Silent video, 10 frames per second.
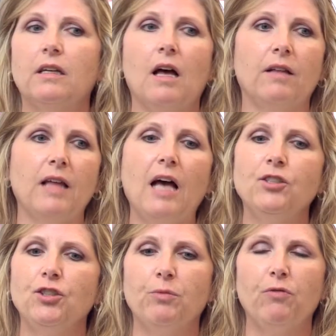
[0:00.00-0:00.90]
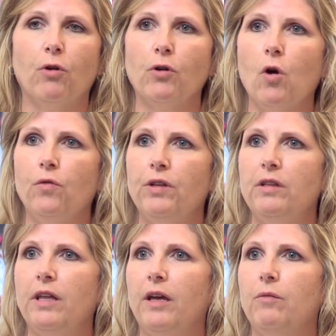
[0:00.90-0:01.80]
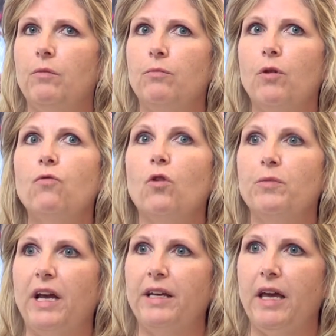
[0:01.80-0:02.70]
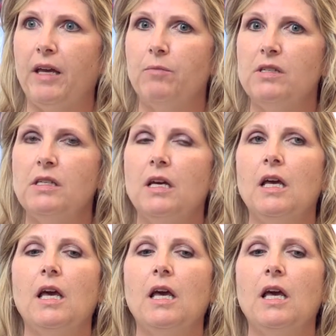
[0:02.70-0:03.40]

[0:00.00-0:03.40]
Uh, last year, before COVID, they performed at games.